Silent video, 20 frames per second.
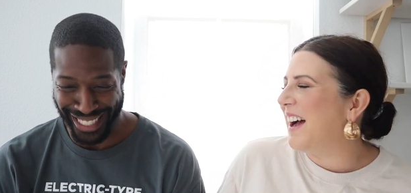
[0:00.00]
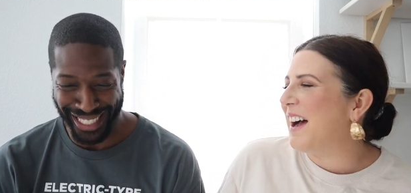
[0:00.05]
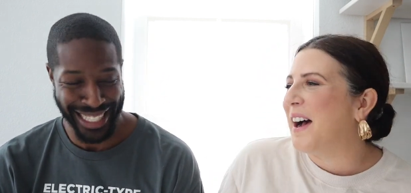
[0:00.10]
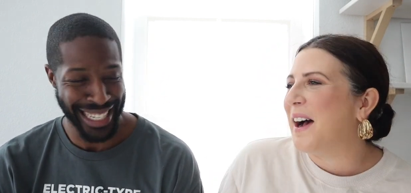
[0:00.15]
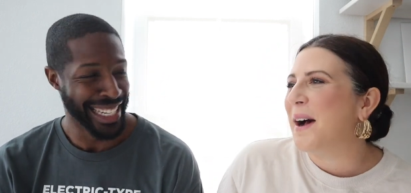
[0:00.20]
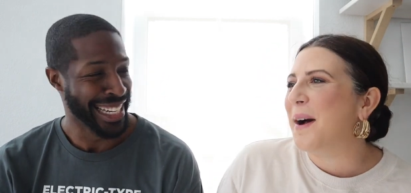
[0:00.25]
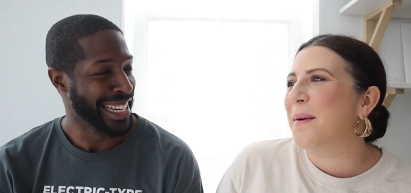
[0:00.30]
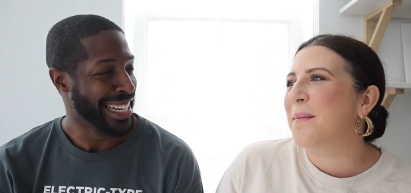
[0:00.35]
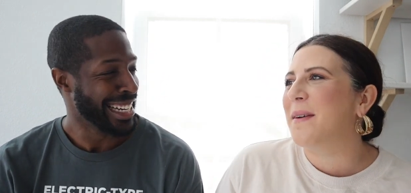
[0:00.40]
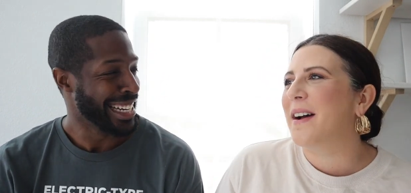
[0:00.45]

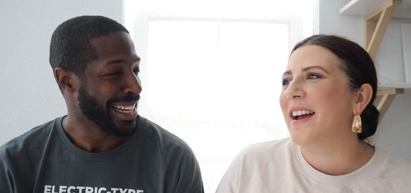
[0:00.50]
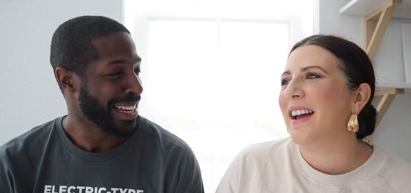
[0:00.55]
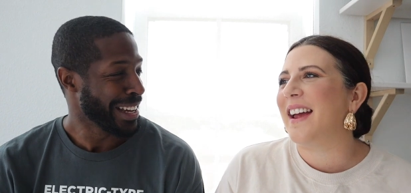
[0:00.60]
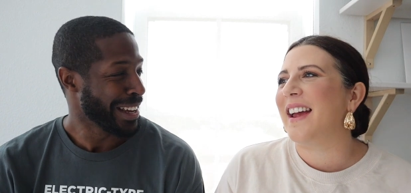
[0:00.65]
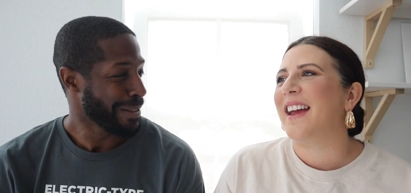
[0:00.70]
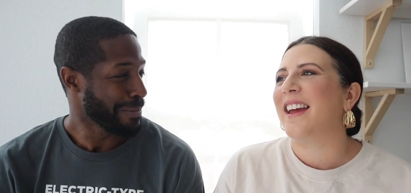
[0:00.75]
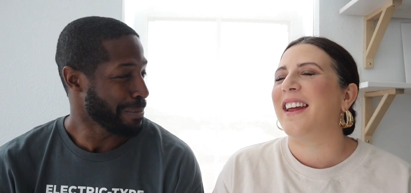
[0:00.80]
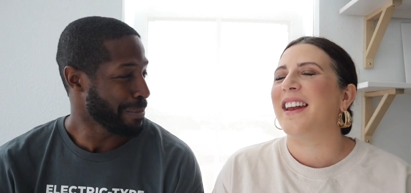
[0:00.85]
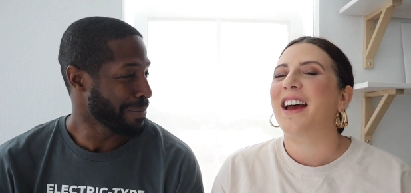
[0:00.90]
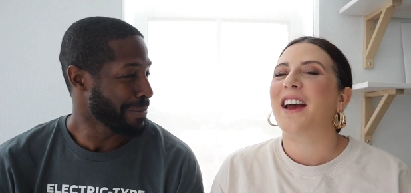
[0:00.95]

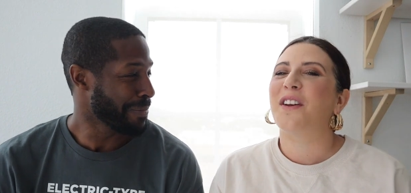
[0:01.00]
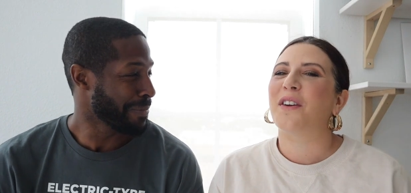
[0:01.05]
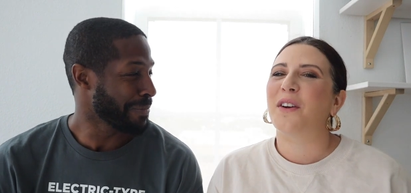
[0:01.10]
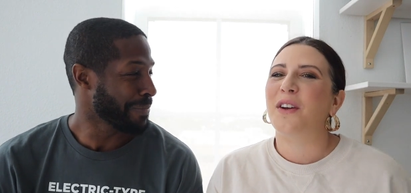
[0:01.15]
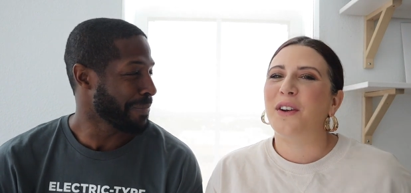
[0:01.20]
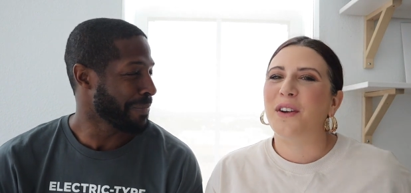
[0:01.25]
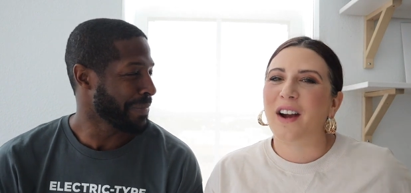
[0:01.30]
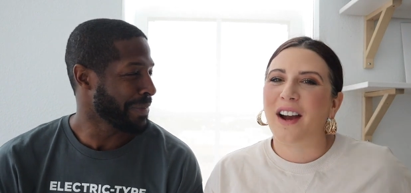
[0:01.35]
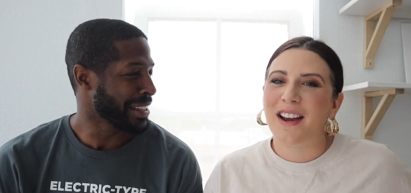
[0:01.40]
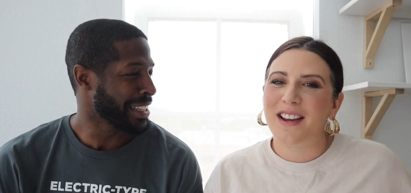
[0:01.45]
Speaker 1: And I know
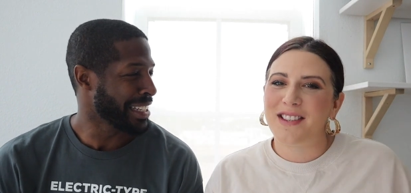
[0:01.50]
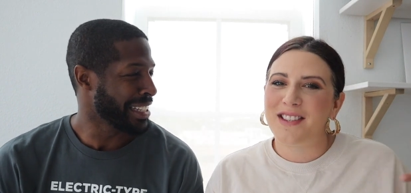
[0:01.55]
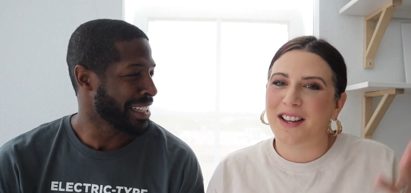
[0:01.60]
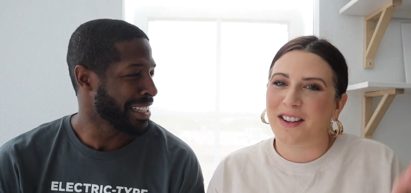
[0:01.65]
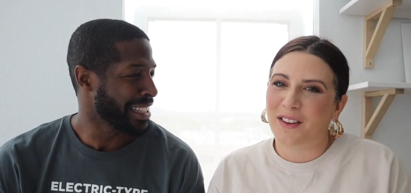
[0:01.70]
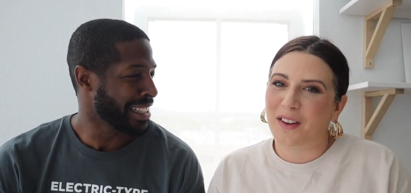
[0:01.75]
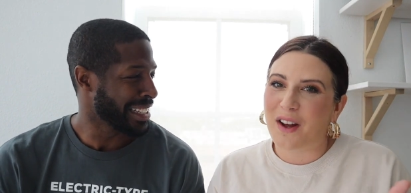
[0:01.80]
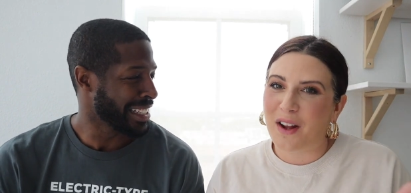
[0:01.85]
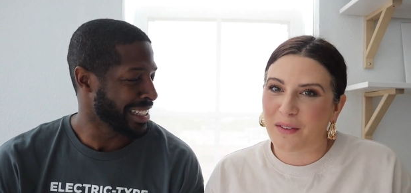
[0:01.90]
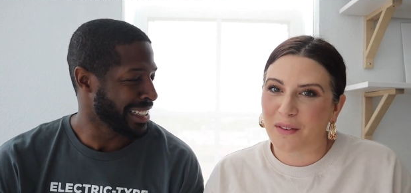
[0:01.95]
you guys,
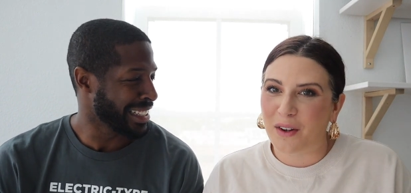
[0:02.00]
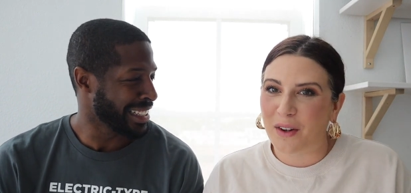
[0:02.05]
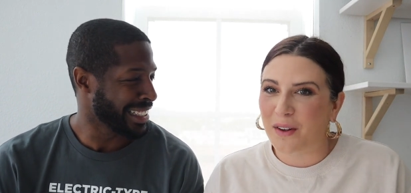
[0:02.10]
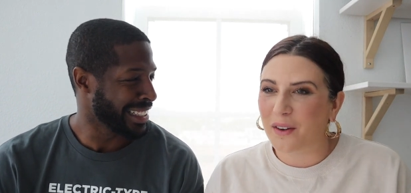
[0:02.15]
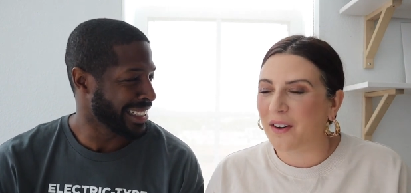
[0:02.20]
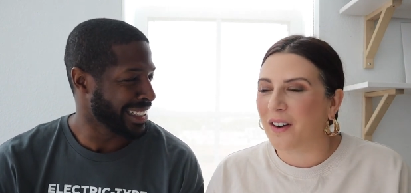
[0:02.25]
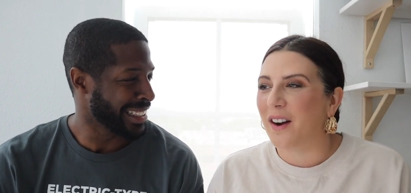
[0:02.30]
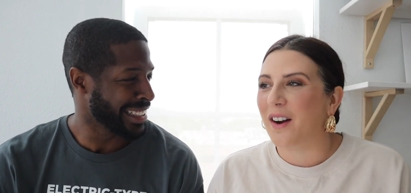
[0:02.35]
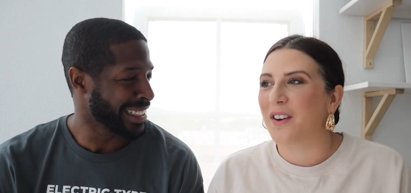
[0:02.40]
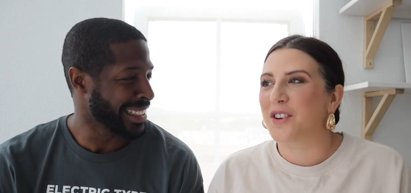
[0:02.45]
a lot of y'all
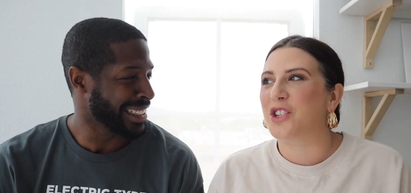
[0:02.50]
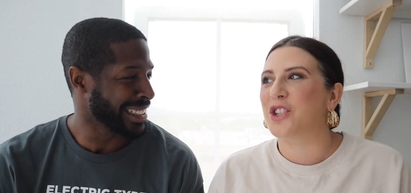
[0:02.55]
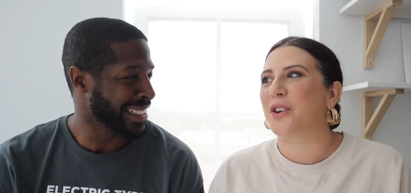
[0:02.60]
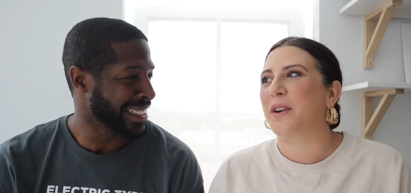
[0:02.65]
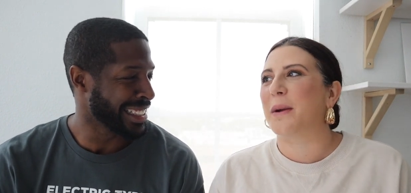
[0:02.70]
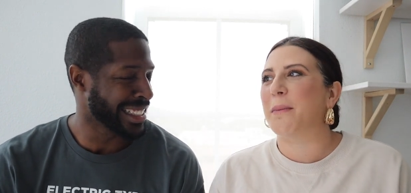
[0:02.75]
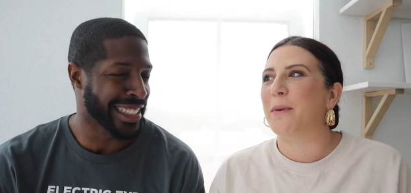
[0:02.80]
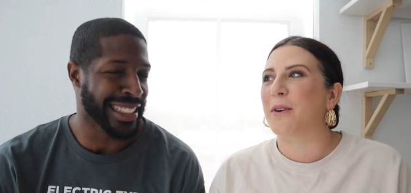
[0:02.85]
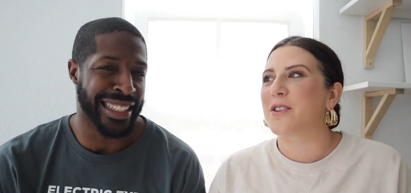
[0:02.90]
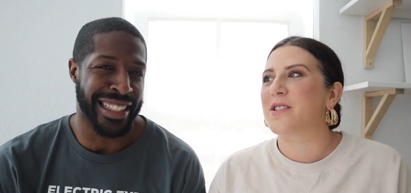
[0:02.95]
are
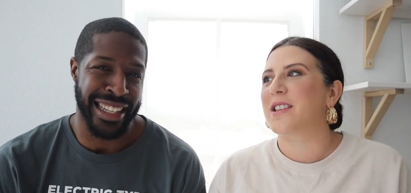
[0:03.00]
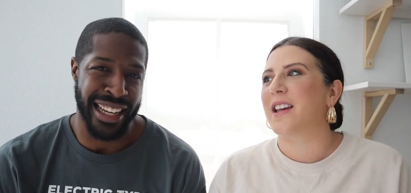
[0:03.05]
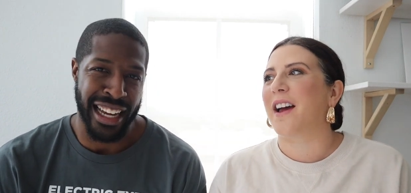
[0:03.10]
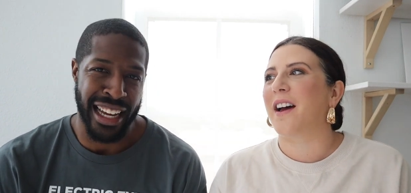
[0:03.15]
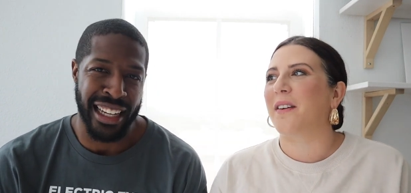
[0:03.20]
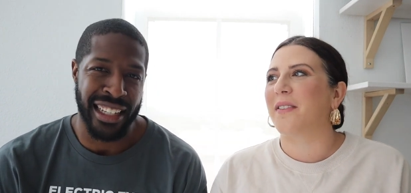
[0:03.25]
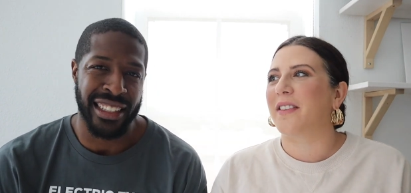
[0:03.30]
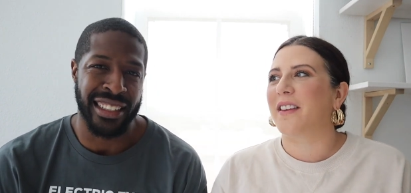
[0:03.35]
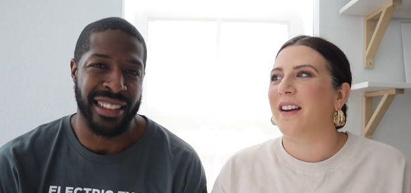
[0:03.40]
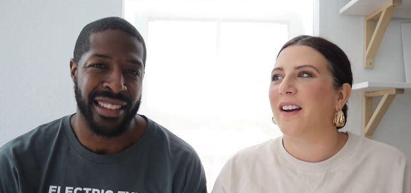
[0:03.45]
dreamers
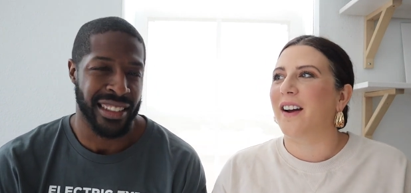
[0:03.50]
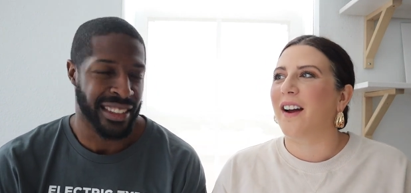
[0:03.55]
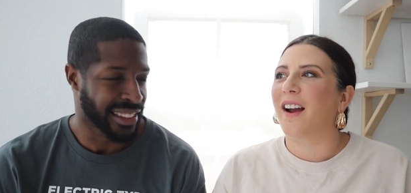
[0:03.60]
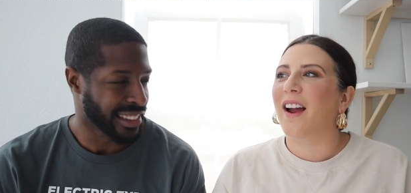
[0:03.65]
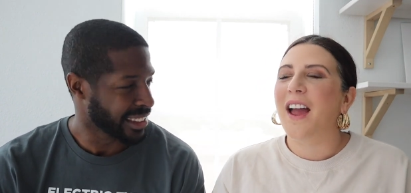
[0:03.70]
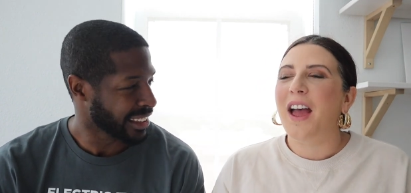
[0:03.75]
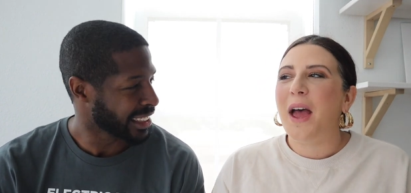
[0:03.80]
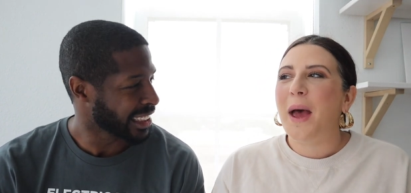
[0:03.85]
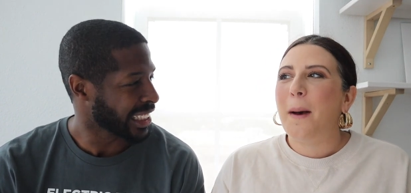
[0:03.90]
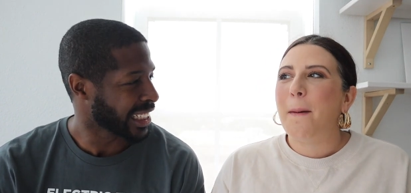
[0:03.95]
out
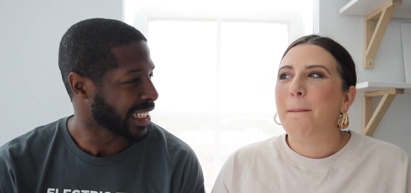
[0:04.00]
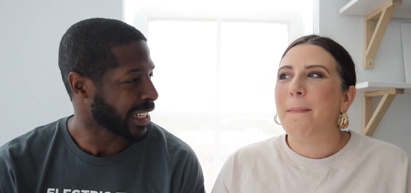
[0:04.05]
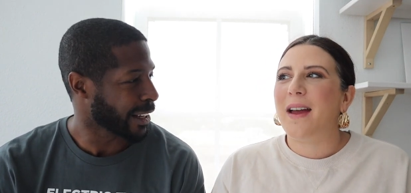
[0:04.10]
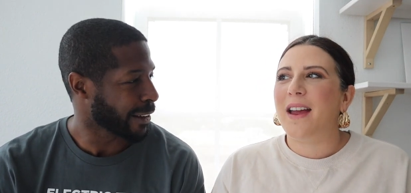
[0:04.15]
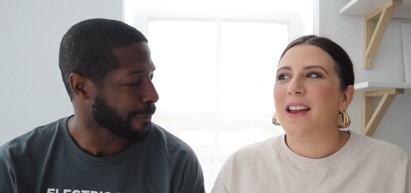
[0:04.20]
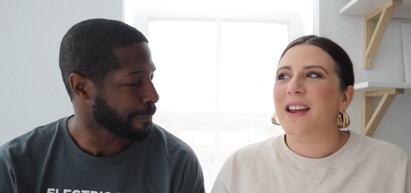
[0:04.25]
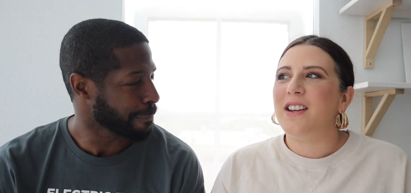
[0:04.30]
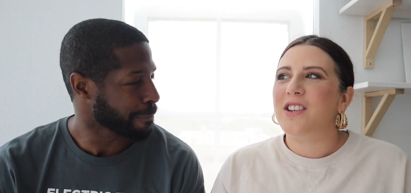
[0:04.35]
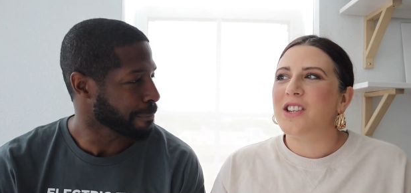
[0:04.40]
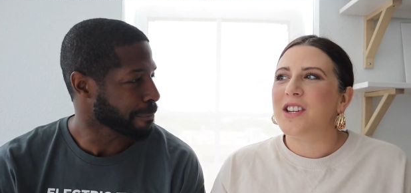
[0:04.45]
there.
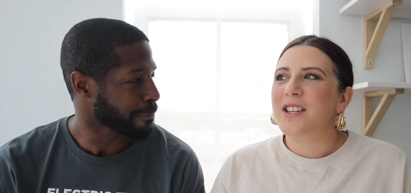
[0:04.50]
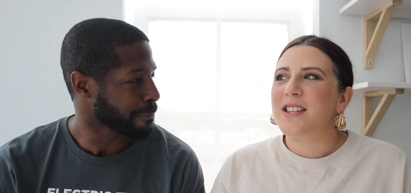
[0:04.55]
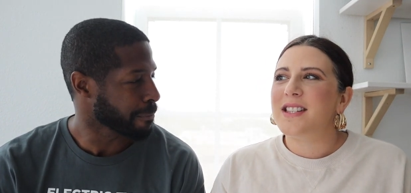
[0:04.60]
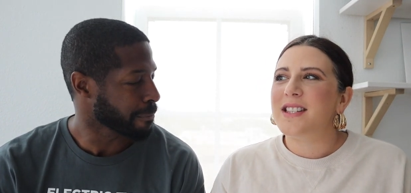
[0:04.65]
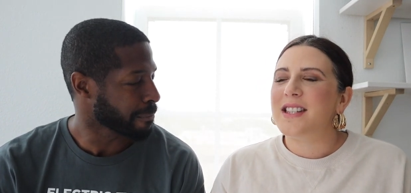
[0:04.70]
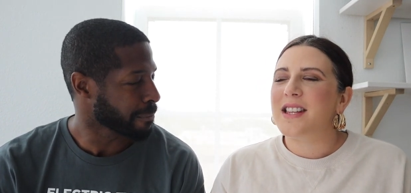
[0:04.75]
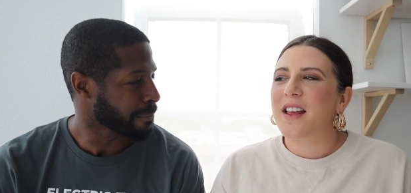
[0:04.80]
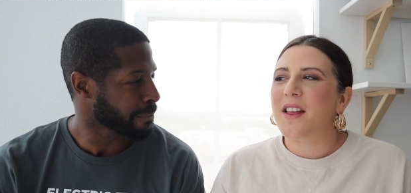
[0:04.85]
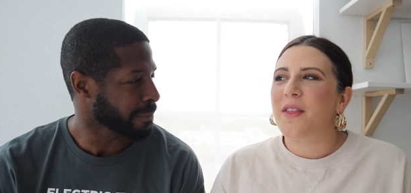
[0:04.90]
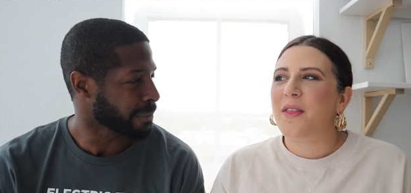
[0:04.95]
But it
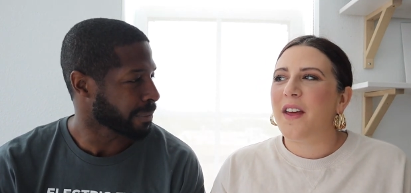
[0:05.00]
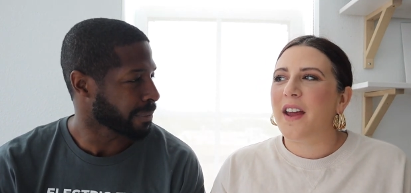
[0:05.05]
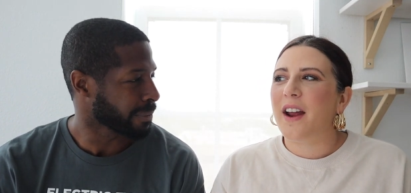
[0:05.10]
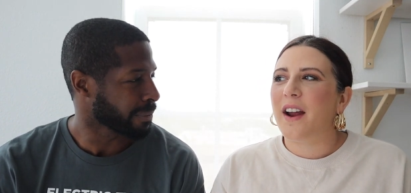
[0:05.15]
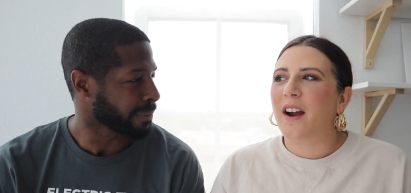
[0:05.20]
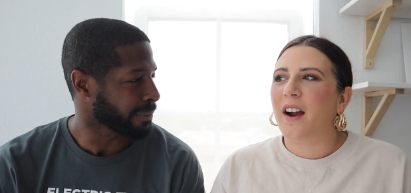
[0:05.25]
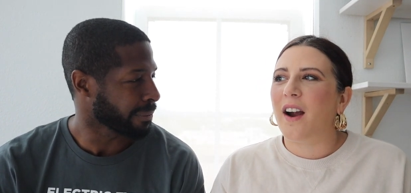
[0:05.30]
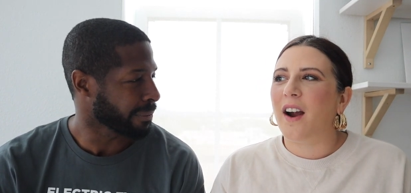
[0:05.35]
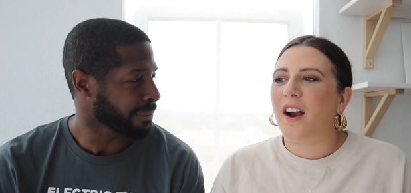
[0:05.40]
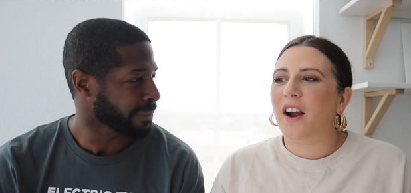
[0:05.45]
just,
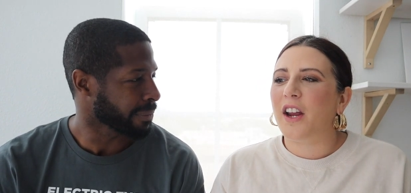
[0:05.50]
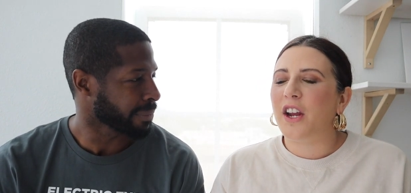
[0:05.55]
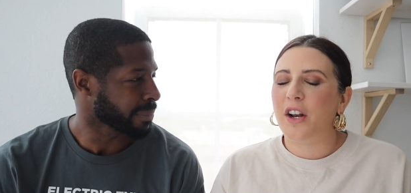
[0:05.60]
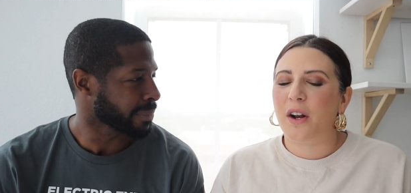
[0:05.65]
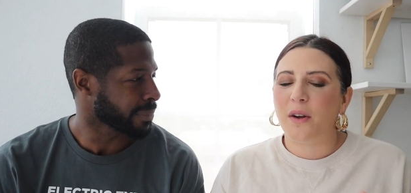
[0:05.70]
there,